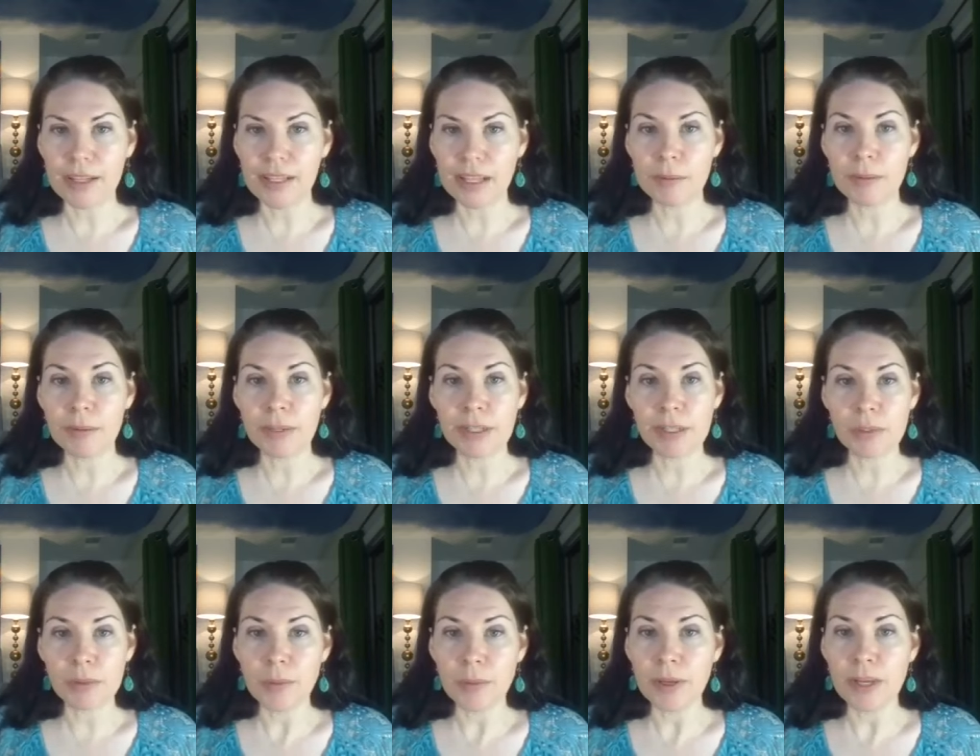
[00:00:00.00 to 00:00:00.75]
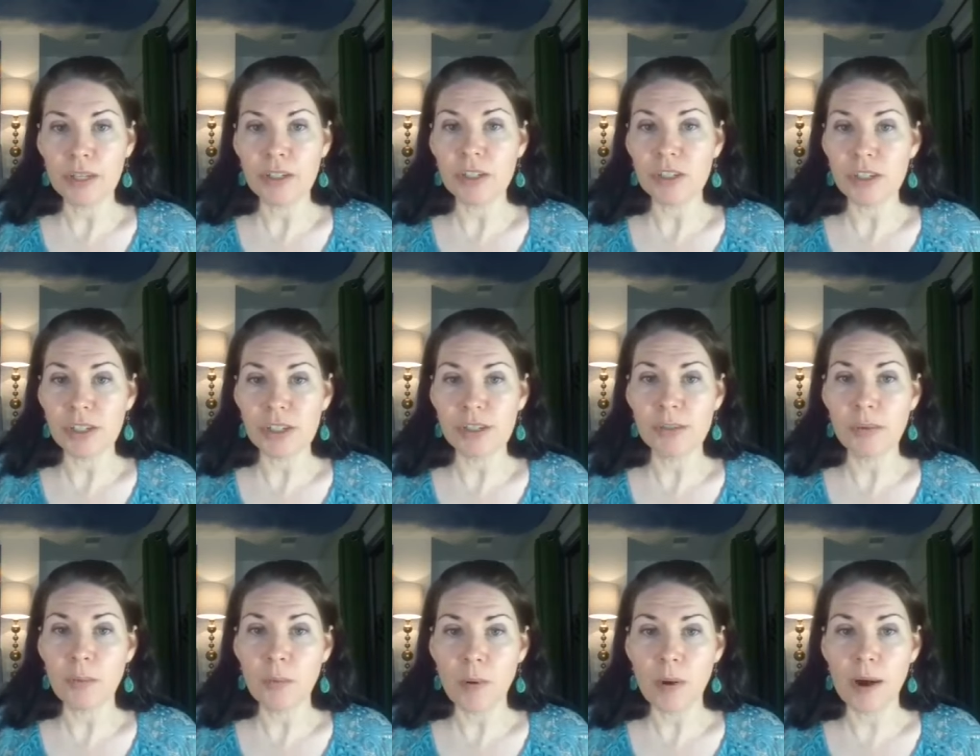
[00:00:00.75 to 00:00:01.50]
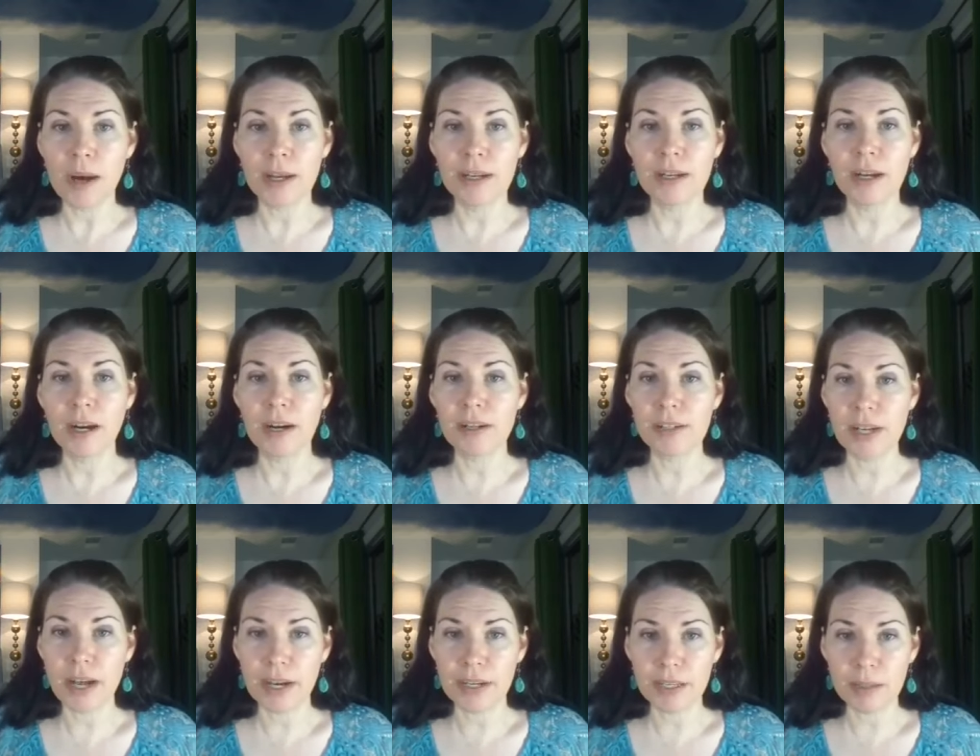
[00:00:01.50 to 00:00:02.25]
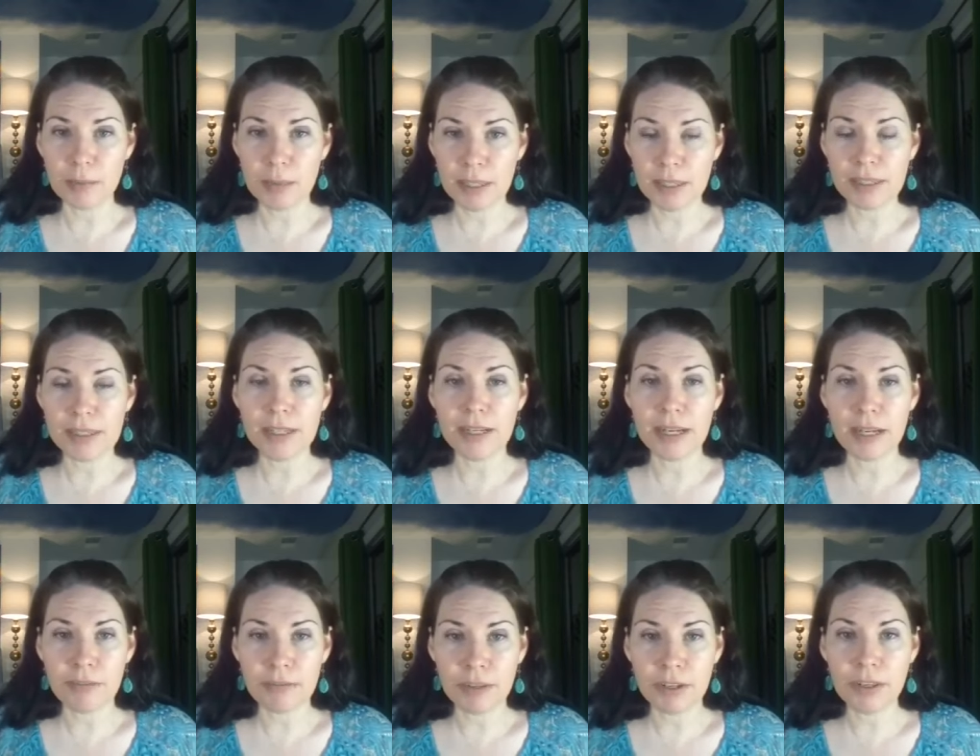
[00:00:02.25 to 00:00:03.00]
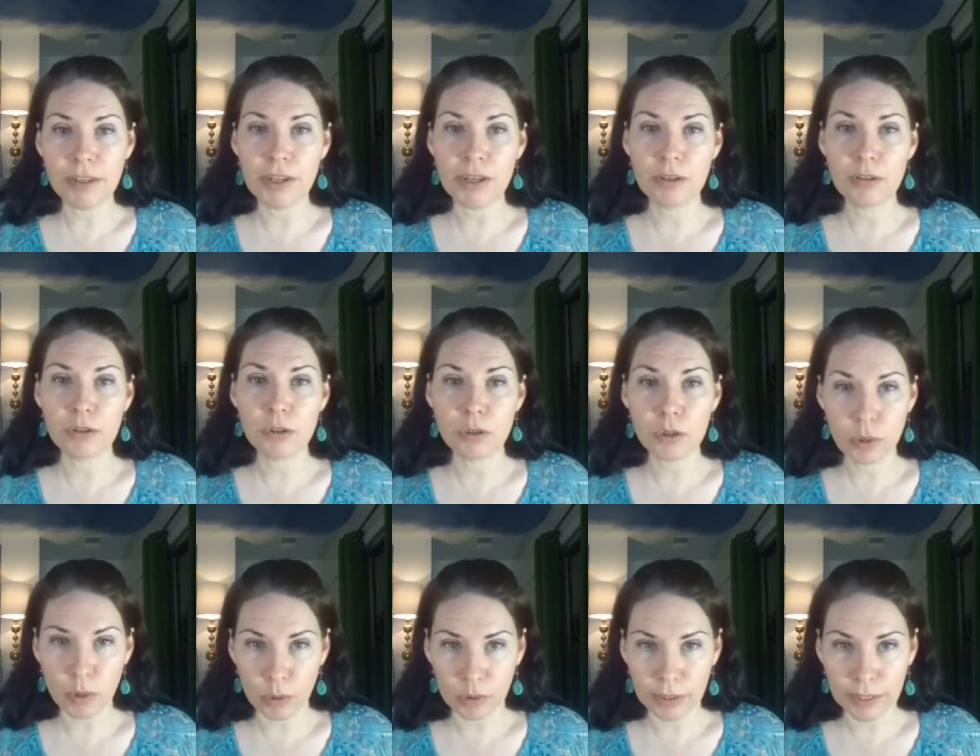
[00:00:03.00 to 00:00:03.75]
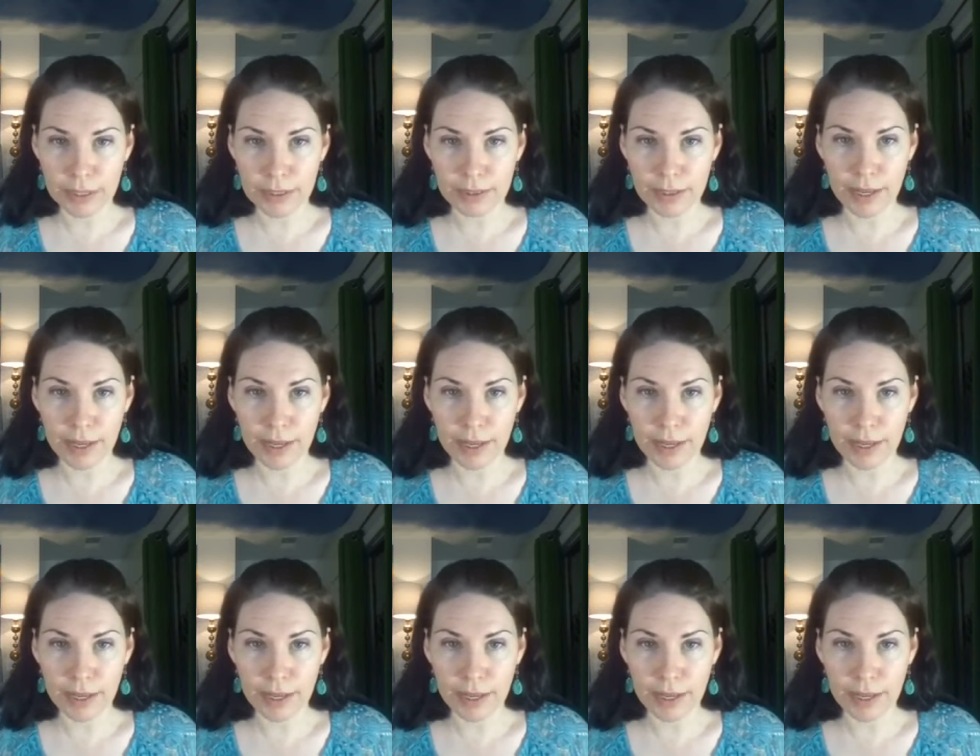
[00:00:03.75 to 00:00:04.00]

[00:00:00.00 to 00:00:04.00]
Collaborate to win just doesn't want our documents and everything stolen.